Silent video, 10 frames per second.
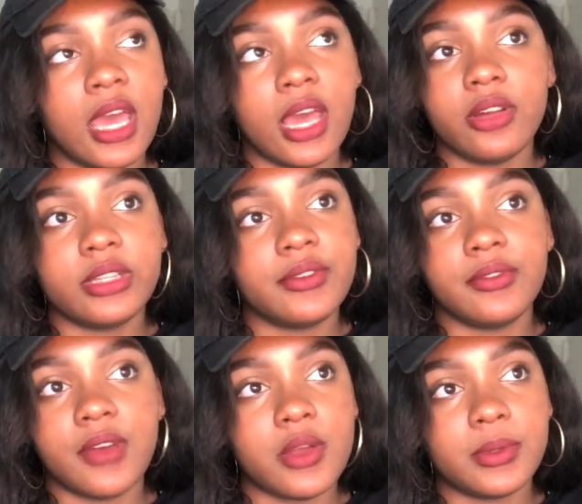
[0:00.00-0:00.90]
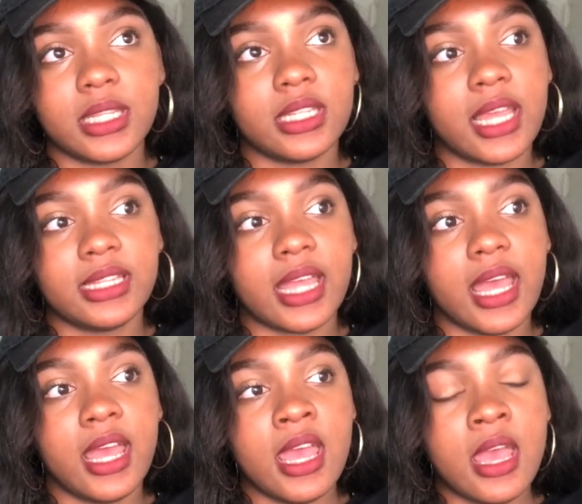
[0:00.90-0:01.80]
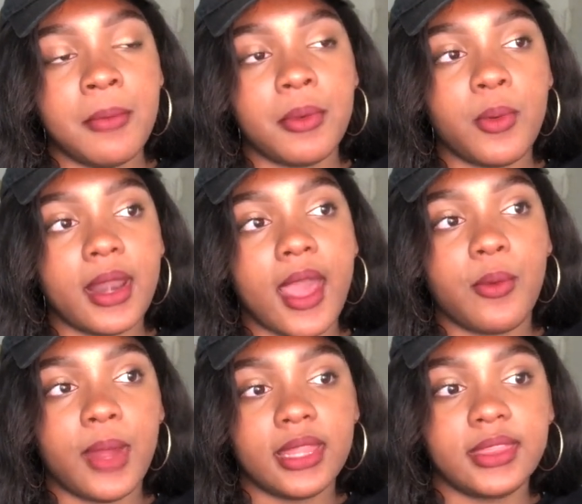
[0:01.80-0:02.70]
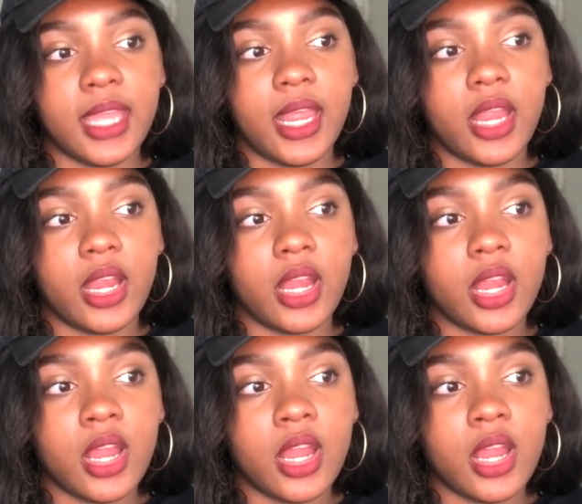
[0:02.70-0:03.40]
I don't even fuck with it like that. But when I went there,